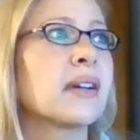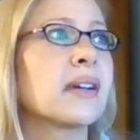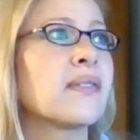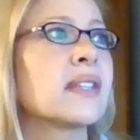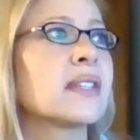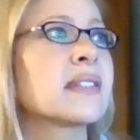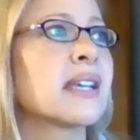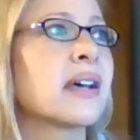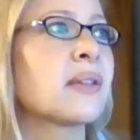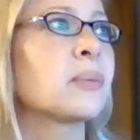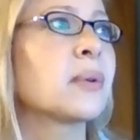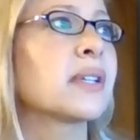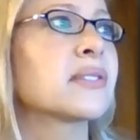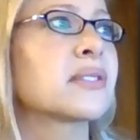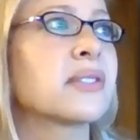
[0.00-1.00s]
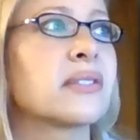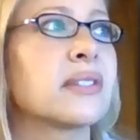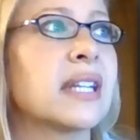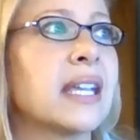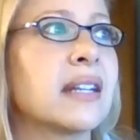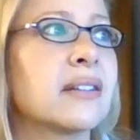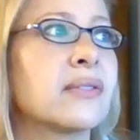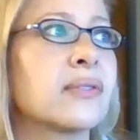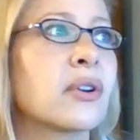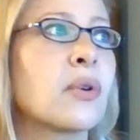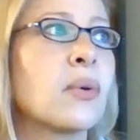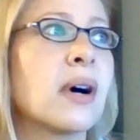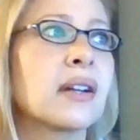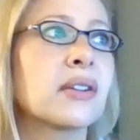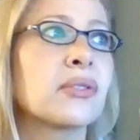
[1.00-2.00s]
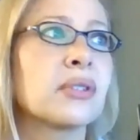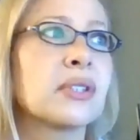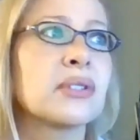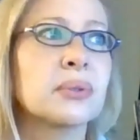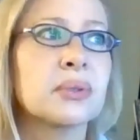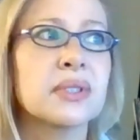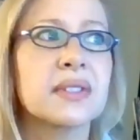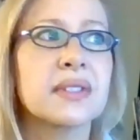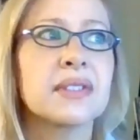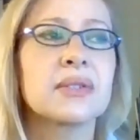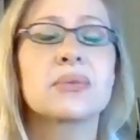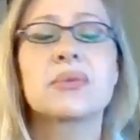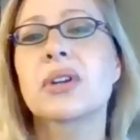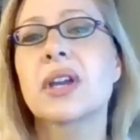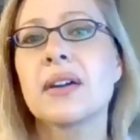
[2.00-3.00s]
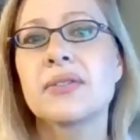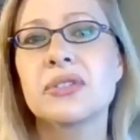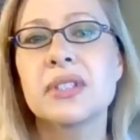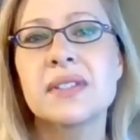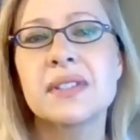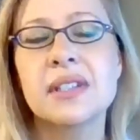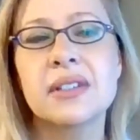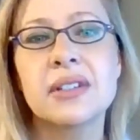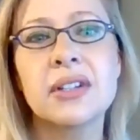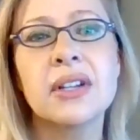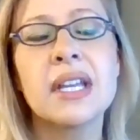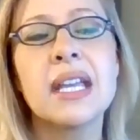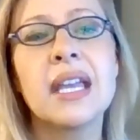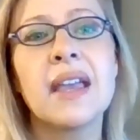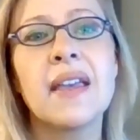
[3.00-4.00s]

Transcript: of the Southwestern Native Aquatic Resources and Recovery Center.